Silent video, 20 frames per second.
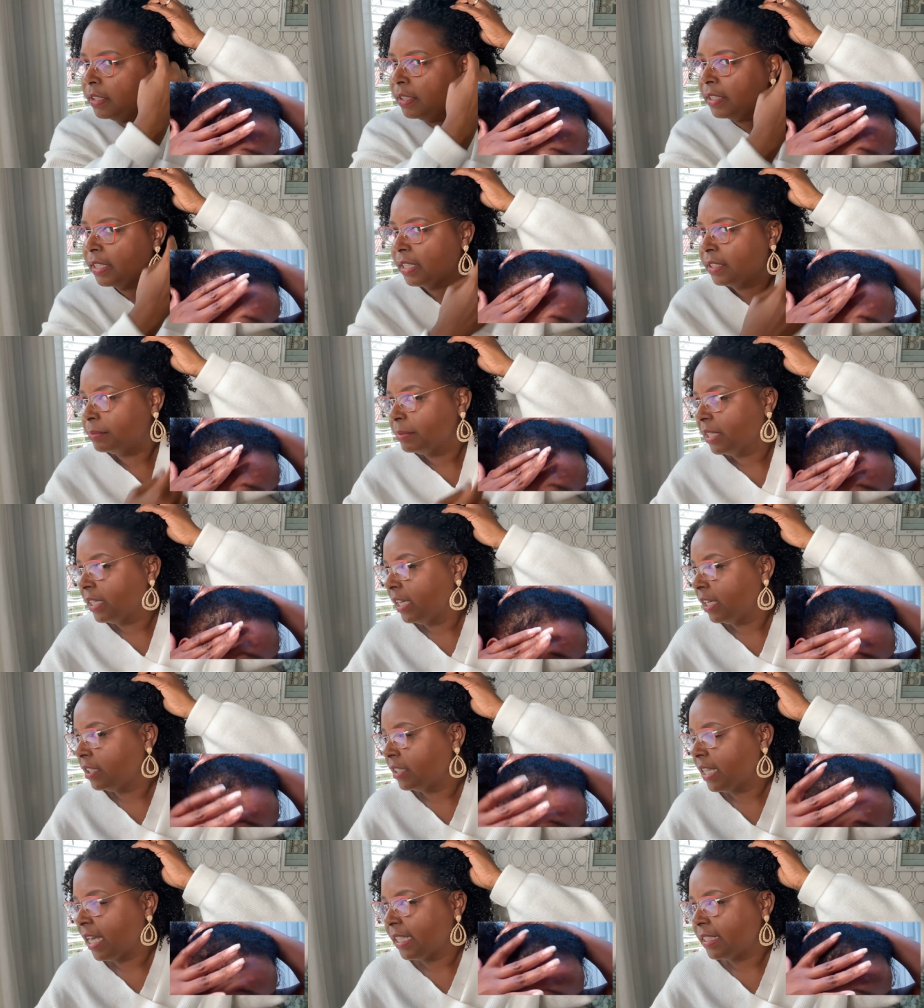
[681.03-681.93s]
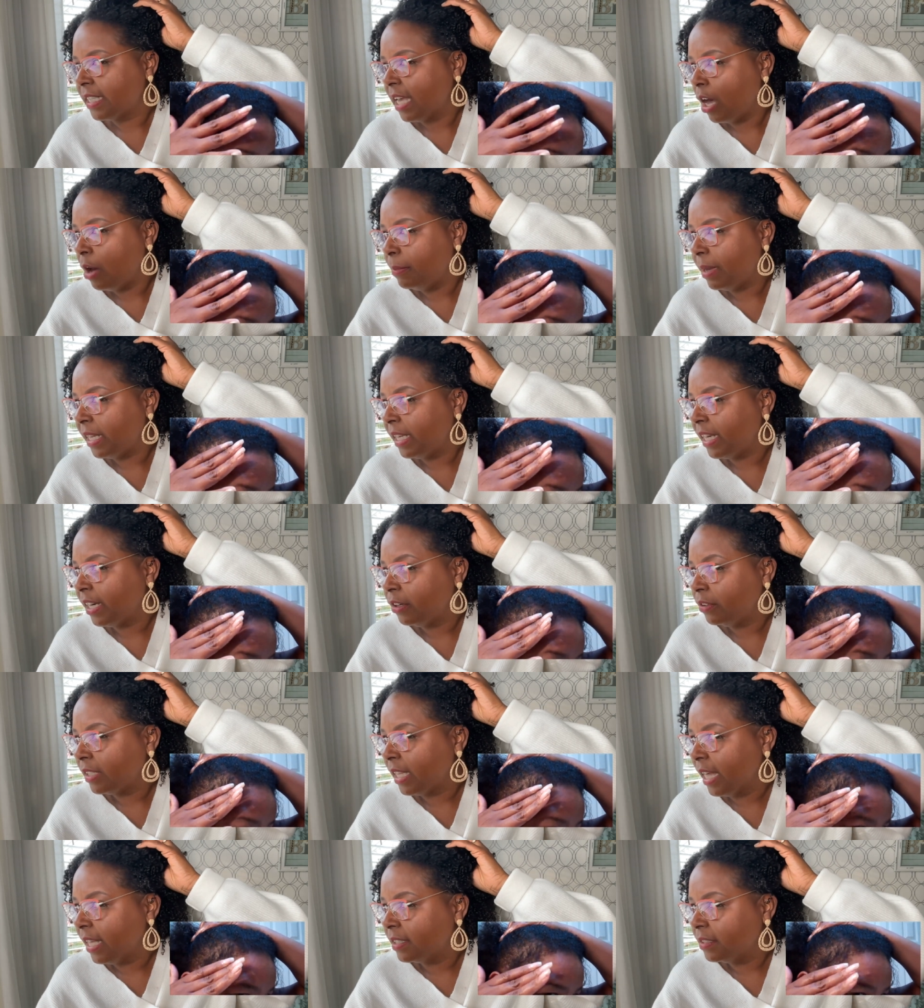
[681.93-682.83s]
That's my not that's how my
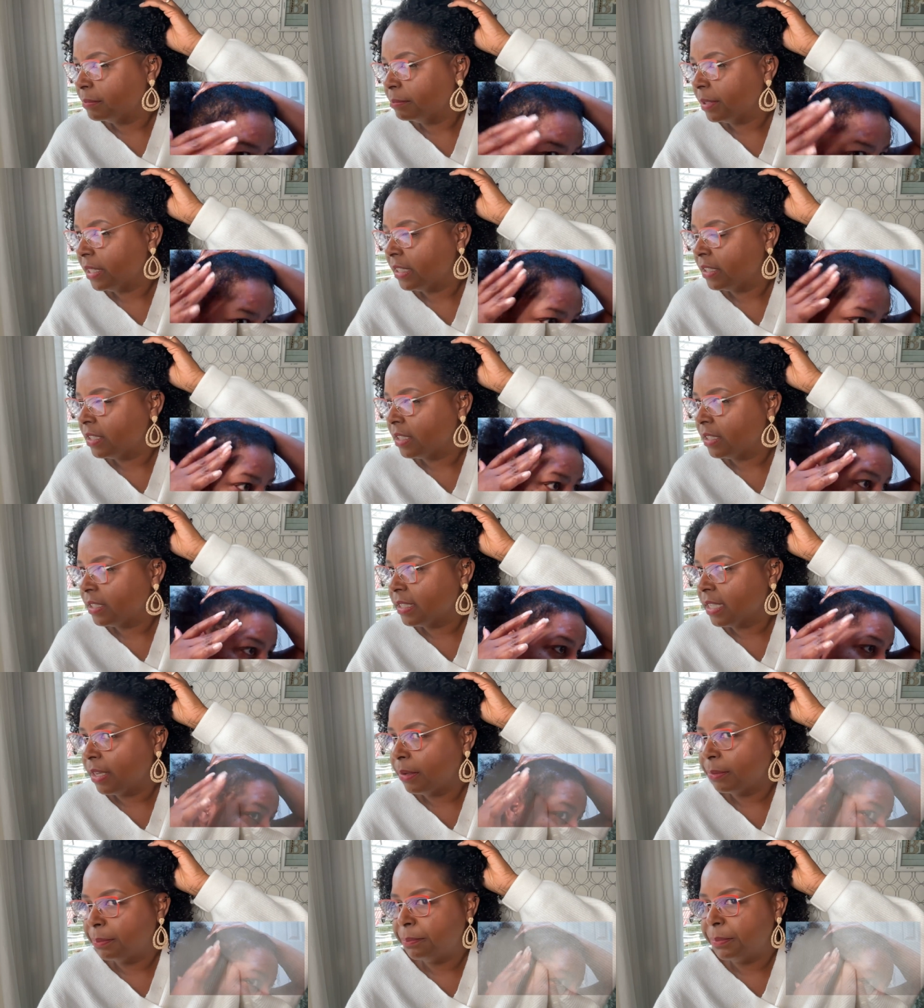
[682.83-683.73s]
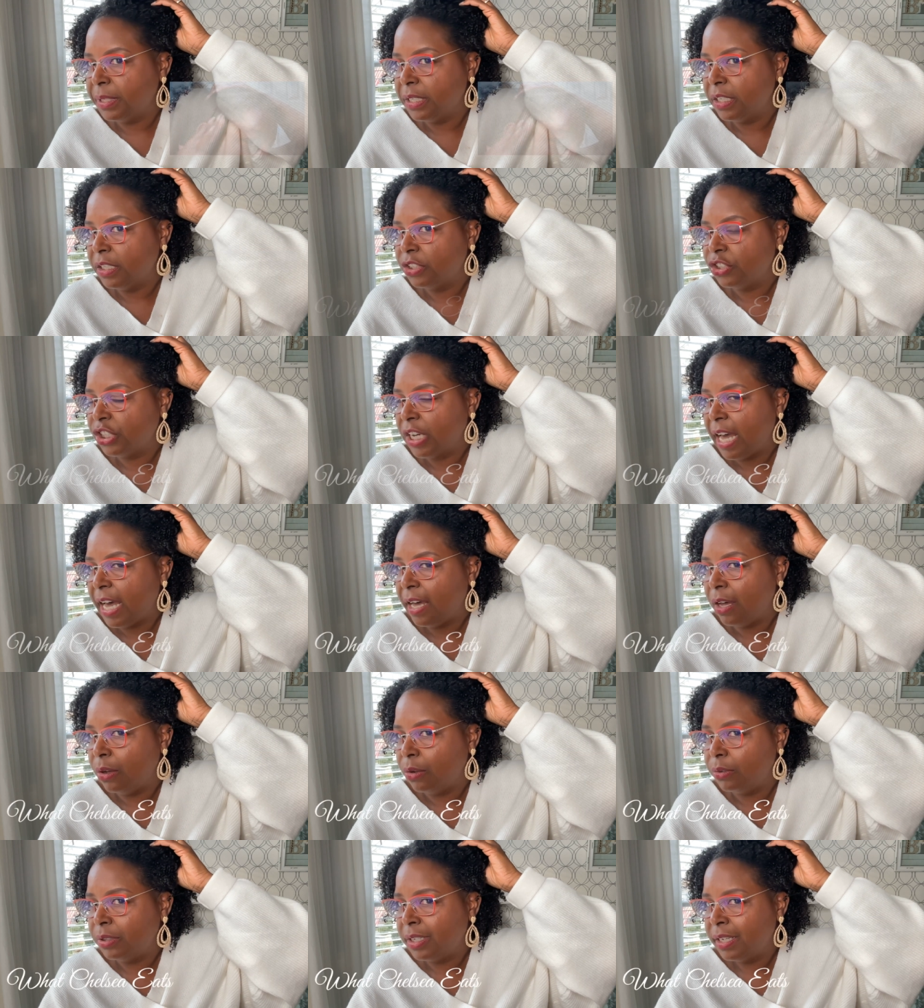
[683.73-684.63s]
hairline's been since I've been a
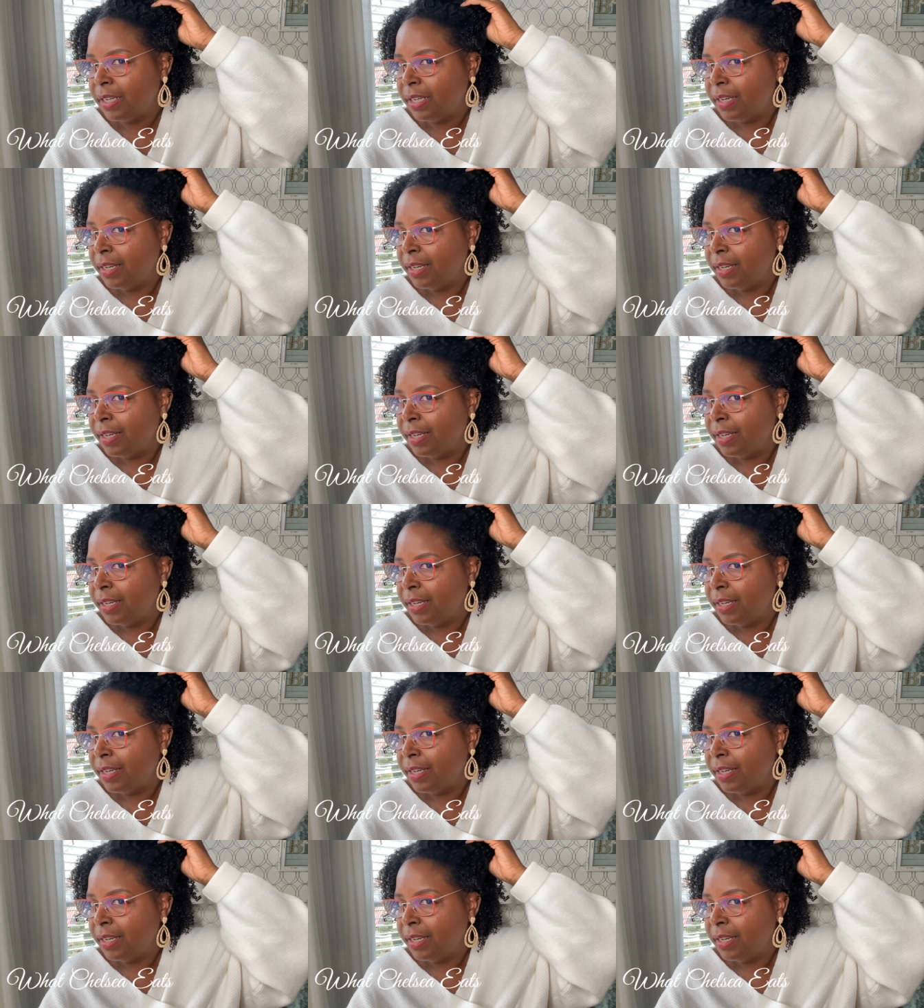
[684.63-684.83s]
child.